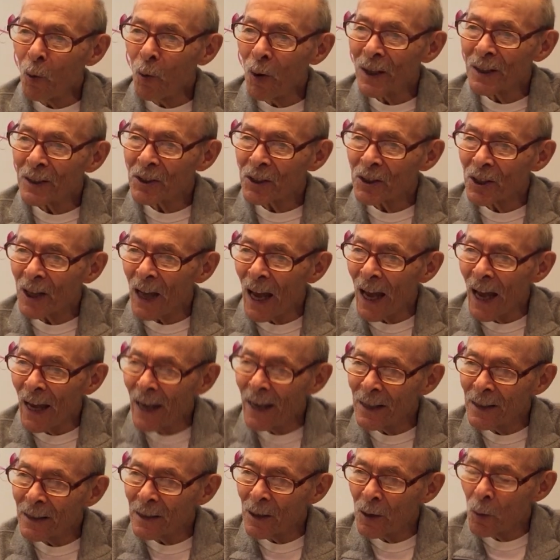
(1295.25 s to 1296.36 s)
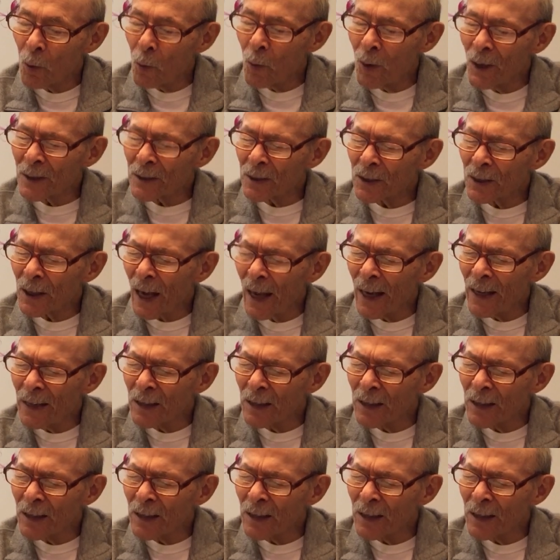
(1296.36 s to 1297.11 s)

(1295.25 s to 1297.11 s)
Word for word: West eighth, West